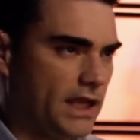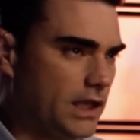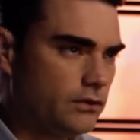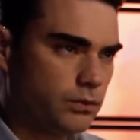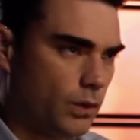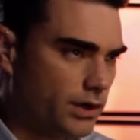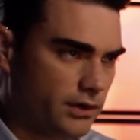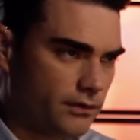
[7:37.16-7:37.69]
Think
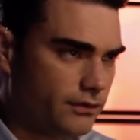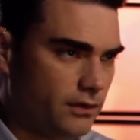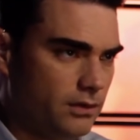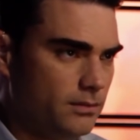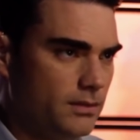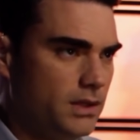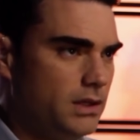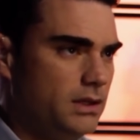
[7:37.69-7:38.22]
it's
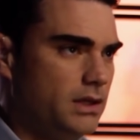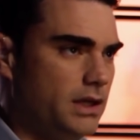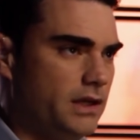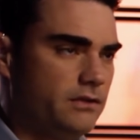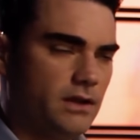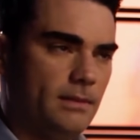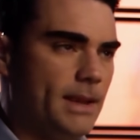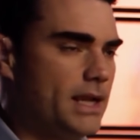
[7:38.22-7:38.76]
wonderful. Uh,
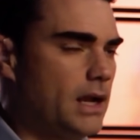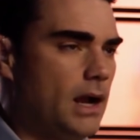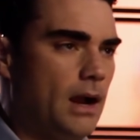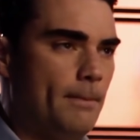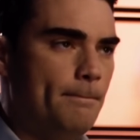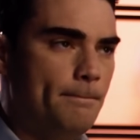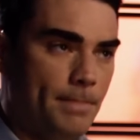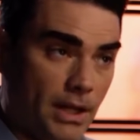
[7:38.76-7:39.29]
it's going to make
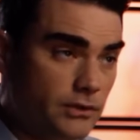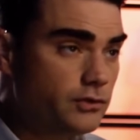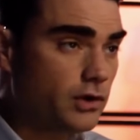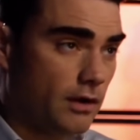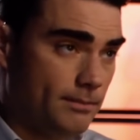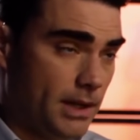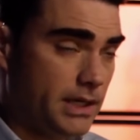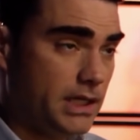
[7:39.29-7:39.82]
a
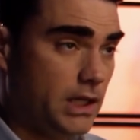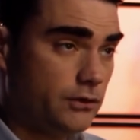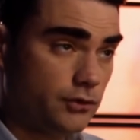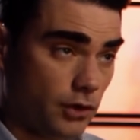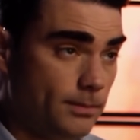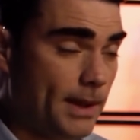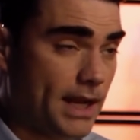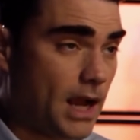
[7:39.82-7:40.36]
bunch of money. It
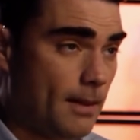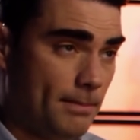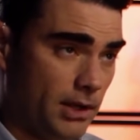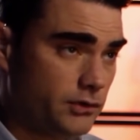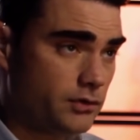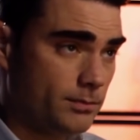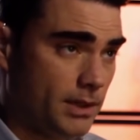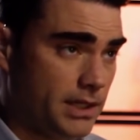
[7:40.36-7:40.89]
should make a
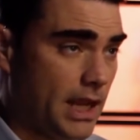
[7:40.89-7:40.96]
bunch of